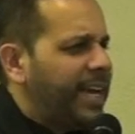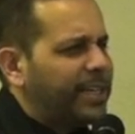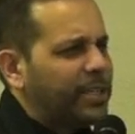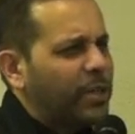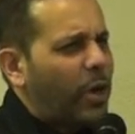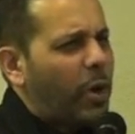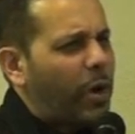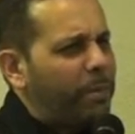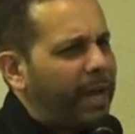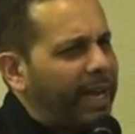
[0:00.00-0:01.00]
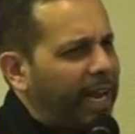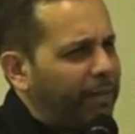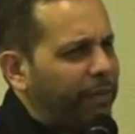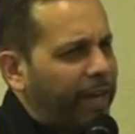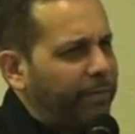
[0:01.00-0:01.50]
He says, all my
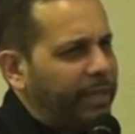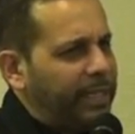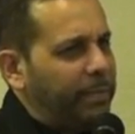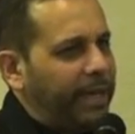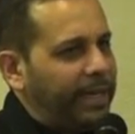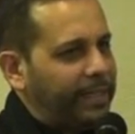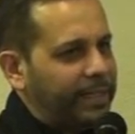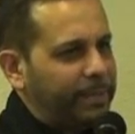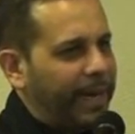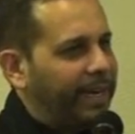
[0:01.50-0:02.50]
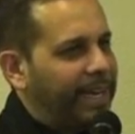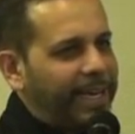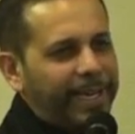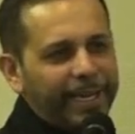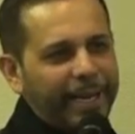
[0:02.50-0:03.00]
life I've been debating this man.
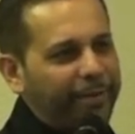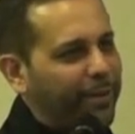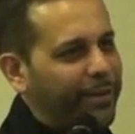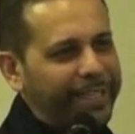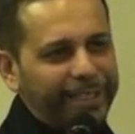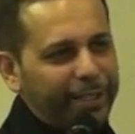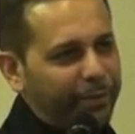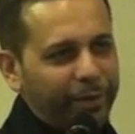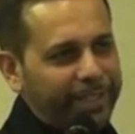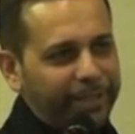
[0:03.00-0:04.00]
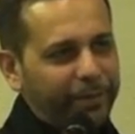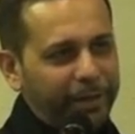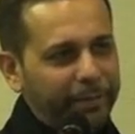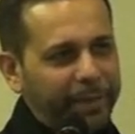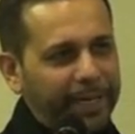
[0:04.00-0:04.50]
He never raised his voice in
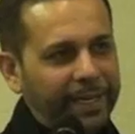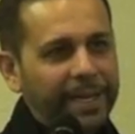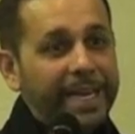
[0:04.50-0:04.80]
front of me.